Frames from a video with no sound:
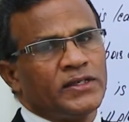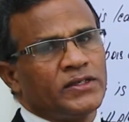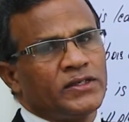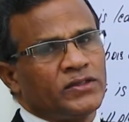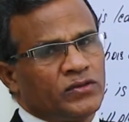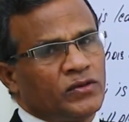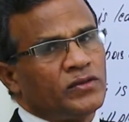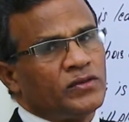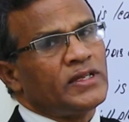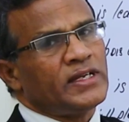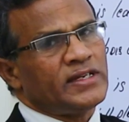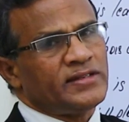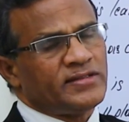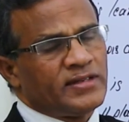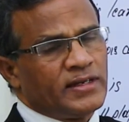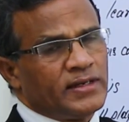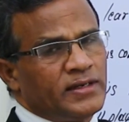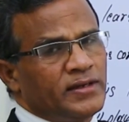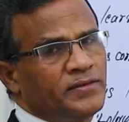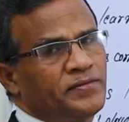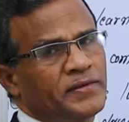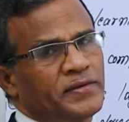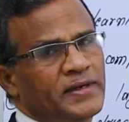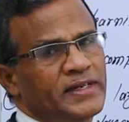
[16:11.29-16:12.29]
So there is a
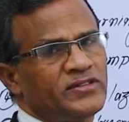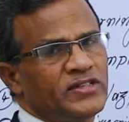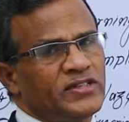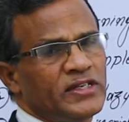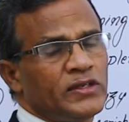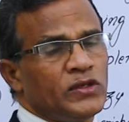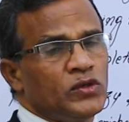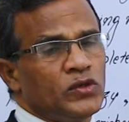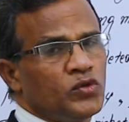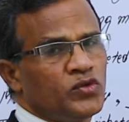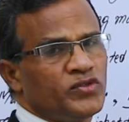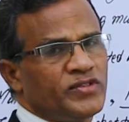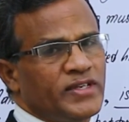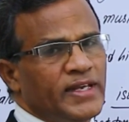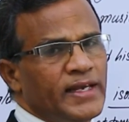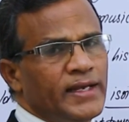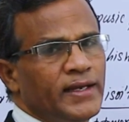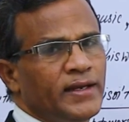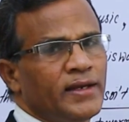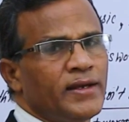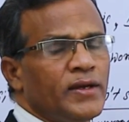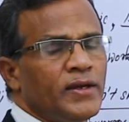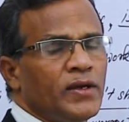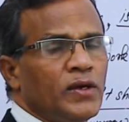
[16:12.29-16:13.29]
difference in
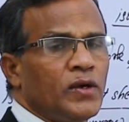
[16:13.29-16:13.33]
using.